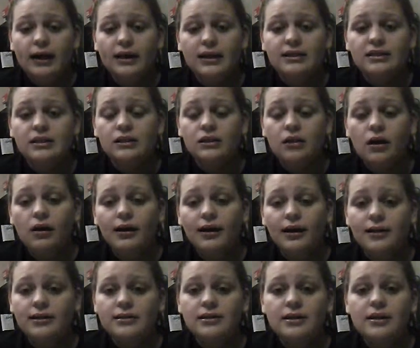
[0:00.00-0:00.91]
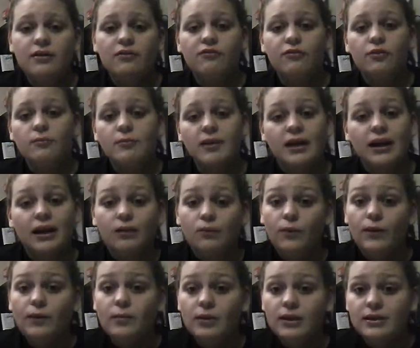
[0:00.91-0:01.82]
It's a lot easier for men and
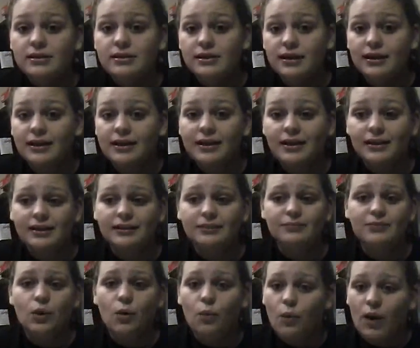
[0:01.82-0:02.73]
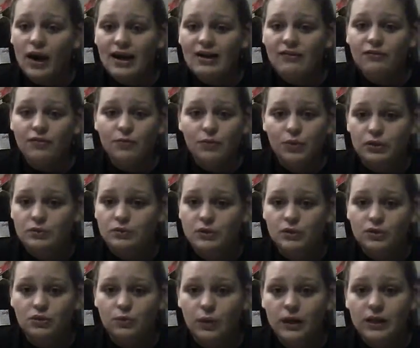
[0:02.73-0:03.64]
women to get away from those
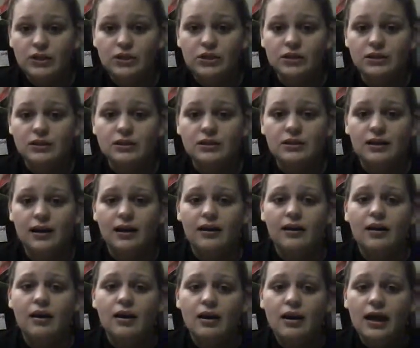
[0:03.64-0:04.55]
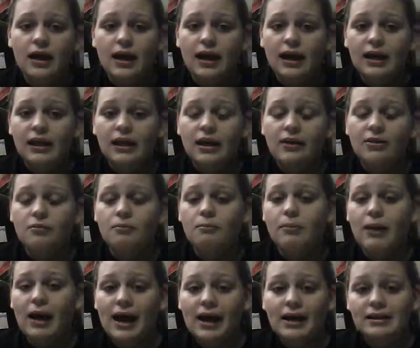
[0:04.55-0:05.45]
situations, and any other
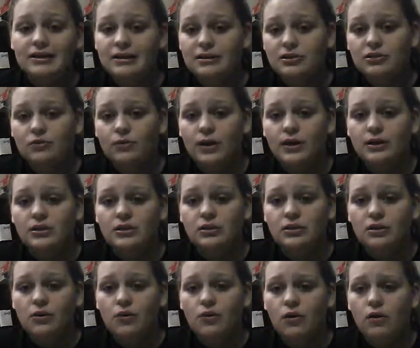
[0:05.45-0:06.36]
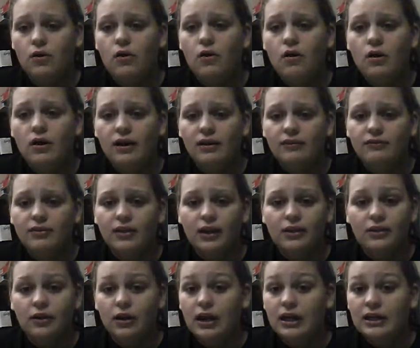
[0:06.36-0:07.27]
bad situations going on, if
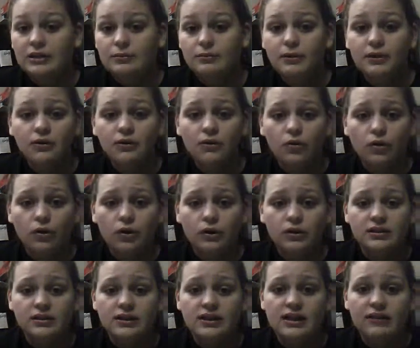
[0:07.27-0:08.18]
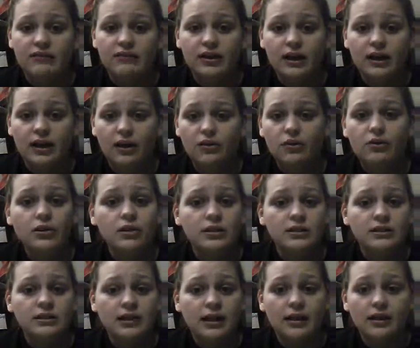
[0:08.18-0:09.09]
like their husband or a significant other
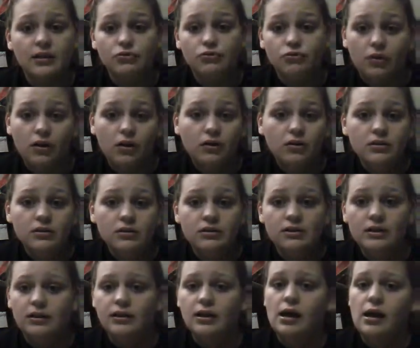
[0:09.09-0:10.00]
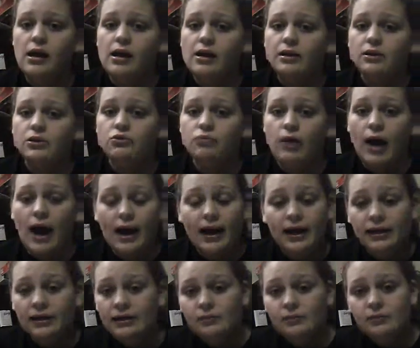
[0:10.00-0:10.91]
is selling drugs and
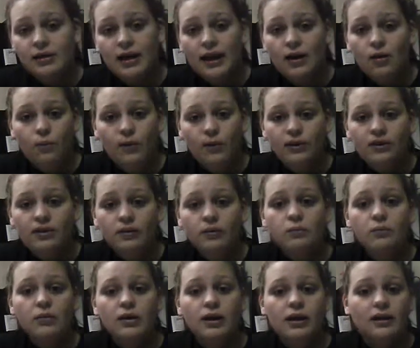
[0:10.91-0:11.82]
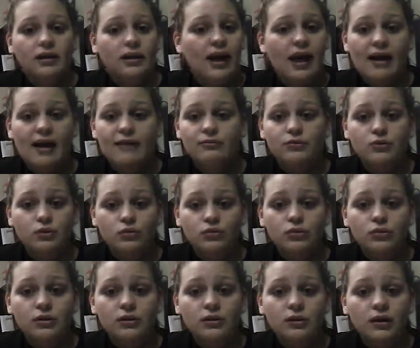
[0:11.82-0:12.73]
dragging them down with them and they have
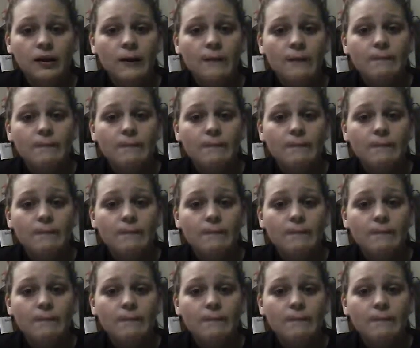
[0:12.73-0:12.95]
children,